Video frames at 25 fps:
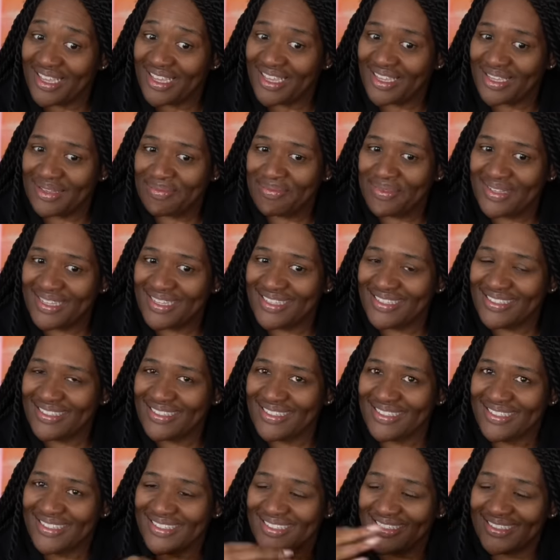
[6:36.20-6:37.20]
Could be. You
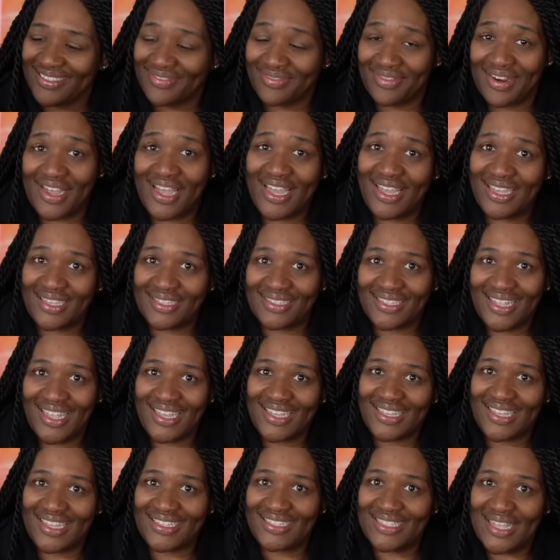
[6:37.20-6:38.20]
tell me. Right?
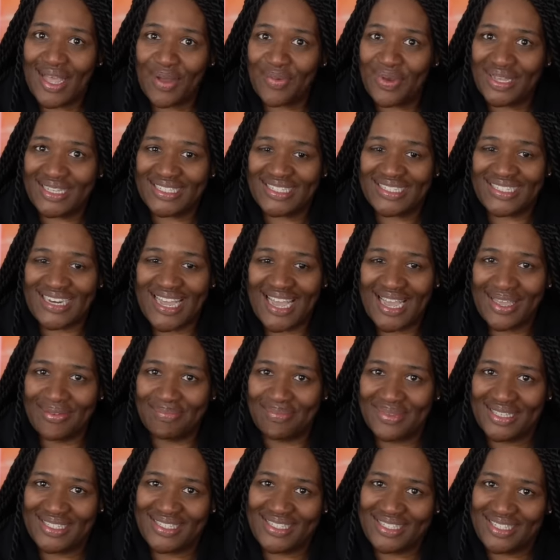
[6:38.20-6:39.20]
Like let's not waste
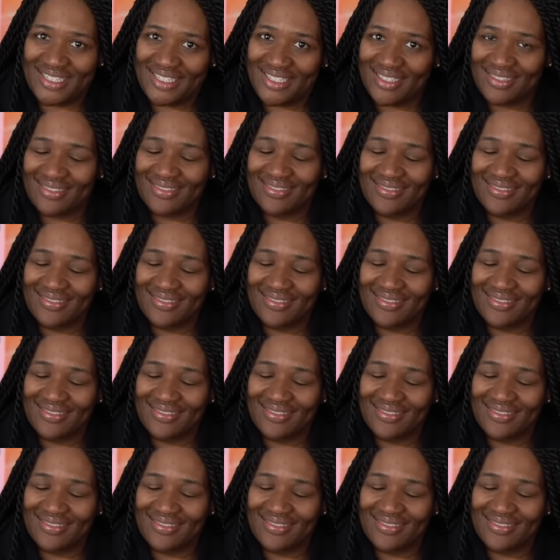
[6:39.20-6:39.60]
time, mister.